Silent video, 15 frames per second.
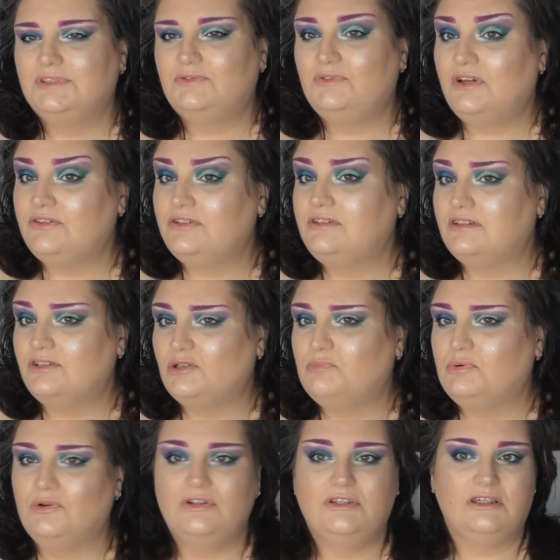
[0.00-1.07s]
rather
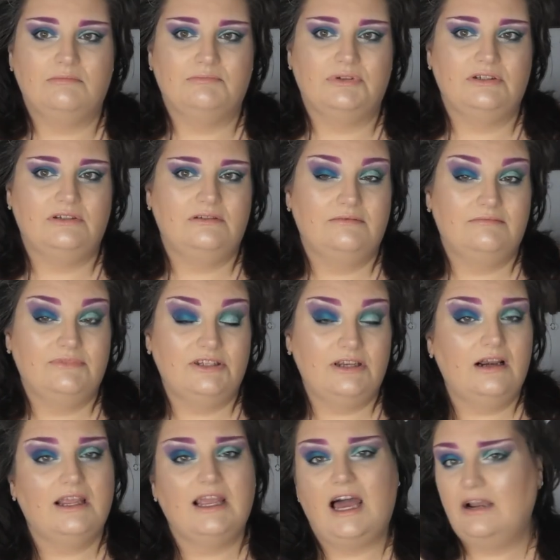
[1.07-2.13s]
disappointing but
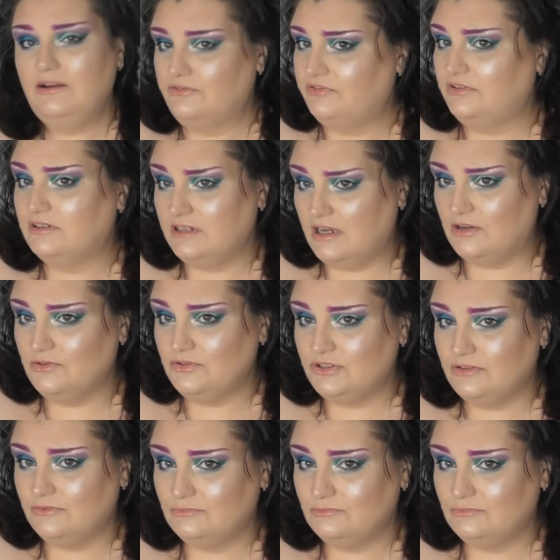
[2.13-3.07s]
still colourful note.